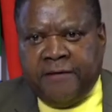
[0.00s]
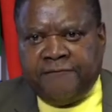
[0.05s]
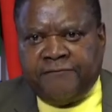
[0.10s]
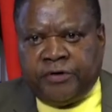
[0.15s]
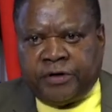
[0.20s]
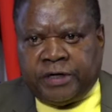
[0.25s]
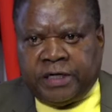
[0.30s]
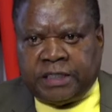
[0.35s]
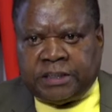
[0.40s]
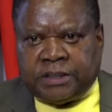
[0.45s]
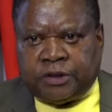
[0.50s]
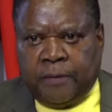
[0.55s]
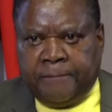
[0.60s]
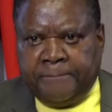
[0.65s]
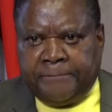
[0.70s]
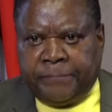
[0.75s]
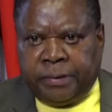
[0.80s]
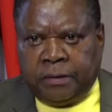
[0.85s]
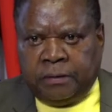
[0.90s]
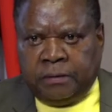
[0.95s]
For
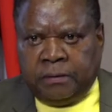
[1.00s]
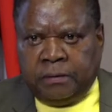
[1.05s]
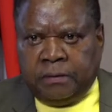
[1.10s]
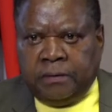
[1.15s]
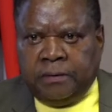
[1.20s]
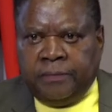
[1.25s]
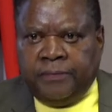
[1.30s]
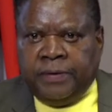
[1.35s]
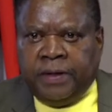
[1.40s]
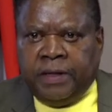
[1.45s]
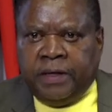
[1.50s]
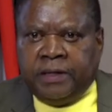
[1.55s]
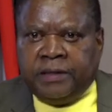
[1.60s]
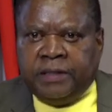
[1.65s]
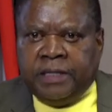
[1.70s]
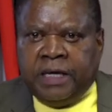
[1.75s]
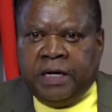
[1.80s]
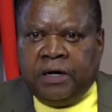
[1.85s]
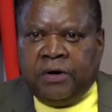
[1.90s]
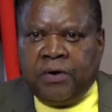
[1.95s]
example,
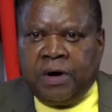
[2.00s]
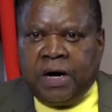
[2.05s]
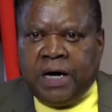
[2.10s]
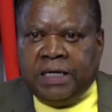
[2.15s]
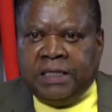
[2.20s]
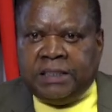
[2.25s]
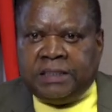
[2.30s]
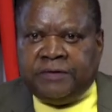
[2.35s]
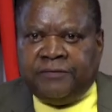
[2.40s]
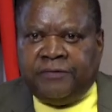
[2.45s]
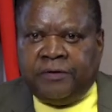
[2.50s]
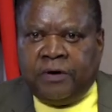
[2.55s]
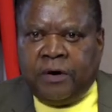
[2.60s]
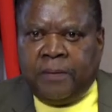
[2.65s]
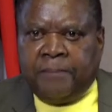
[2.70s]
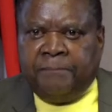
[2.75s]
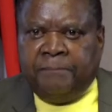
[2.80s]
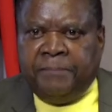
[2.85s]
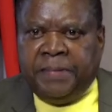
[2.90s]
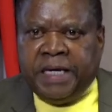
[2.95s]
the locally
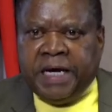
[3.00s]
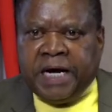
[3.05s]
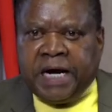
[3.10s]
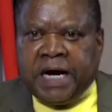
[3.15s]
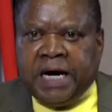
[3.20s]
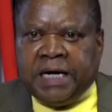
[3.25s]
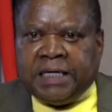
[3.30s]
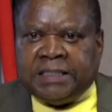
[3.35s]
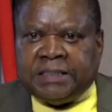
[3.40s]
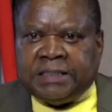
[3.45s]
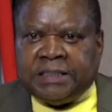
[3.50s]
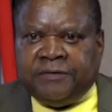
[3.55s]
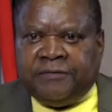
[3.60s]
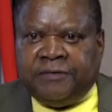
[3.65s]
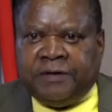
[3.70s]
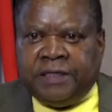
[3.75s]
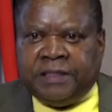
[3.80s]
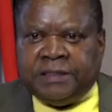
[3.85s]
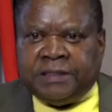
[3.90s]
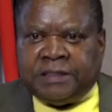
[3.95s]
developed meerkat
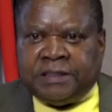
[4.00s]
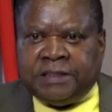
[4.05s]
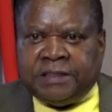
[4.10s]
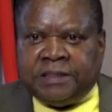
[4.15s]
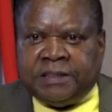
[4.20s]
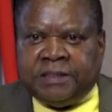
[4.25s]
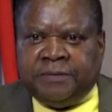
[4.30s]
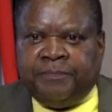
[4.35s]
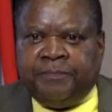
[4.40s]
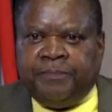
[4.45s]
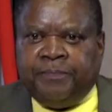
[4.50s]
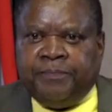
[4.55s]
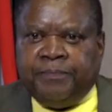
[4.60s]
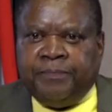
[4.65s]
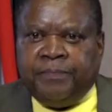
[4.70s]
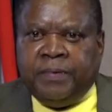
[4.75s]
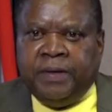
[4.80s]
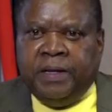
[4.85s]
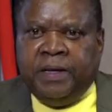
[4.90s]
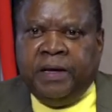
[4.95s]
surveillance system
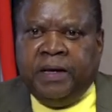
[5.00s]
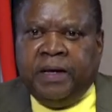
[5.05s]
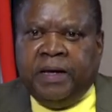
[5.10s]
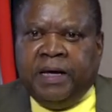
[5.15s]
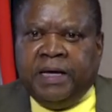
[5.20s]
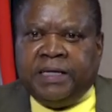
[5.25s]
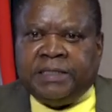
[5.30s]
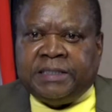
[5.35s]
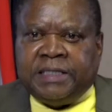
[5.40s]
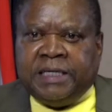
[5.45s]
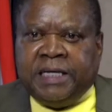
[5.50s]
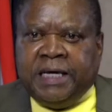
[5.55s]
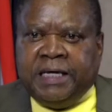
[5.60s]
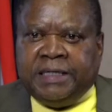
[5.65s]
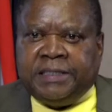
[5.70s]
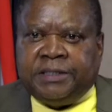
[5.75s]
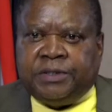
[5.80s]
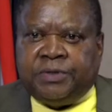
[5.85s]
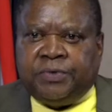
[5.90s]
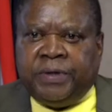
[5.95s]
has
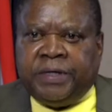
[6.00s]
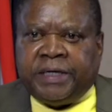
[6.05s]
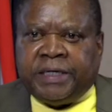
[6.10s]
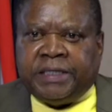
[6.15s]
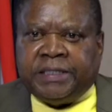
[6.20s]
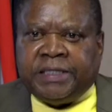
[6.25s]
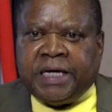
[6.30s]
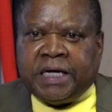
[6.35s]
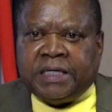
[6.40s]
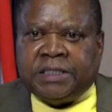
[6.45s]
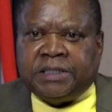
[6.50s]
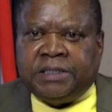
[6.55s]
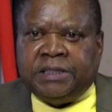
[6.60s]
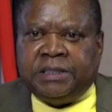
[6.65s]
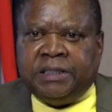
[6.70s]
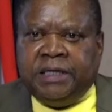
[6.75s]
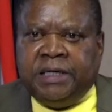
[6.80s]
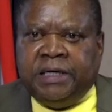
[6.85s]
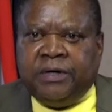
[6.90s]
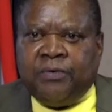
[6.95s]
led to a
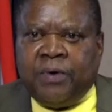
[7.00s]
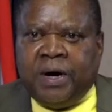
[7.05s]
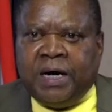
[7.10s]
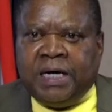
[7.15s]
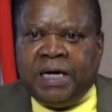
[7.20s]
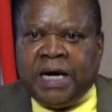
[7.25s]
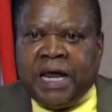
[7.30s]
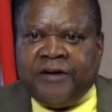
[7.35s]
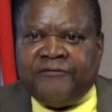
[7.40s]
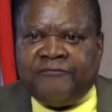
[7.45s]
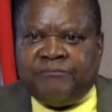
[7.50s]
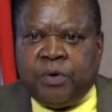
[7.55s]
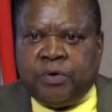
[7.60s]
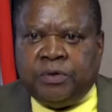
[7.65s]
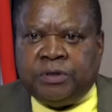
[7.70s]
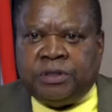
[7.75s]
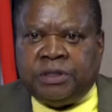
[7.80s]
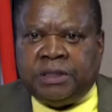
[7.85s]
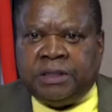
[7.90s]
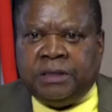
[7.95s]
reduction in wildlife
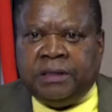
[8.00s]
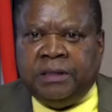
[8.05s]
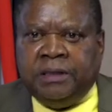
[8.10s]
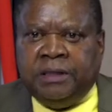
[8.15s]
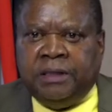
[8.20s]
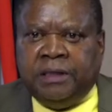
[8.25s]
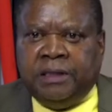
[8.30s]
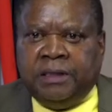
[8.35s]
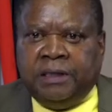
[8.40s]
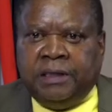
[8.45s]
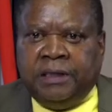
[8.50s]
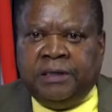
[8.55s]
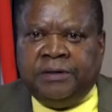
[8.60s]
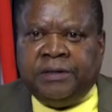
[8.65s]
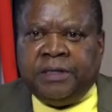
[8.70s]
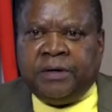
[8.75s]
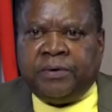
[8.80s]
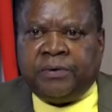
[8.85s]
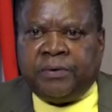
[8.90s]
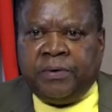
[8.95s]
poaching
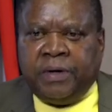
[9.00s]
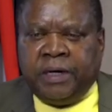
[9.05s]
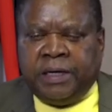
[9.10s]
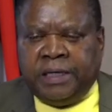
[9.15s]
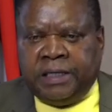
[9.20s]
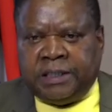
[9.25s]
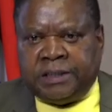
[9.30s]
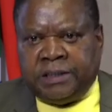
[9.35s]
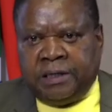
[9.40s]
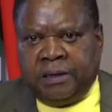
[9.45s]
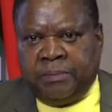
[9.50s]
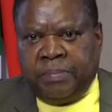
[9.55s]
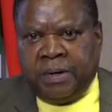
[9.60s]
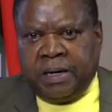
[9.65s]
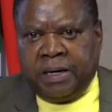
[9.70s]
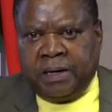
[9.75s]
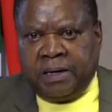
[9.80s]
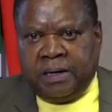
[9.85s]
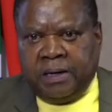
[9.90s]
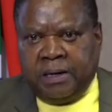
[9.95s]
in the Kruger National
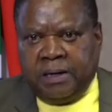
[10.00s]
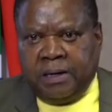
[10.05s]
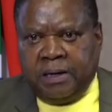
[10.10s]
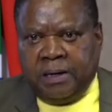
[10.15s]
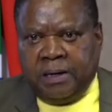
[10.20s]
Park.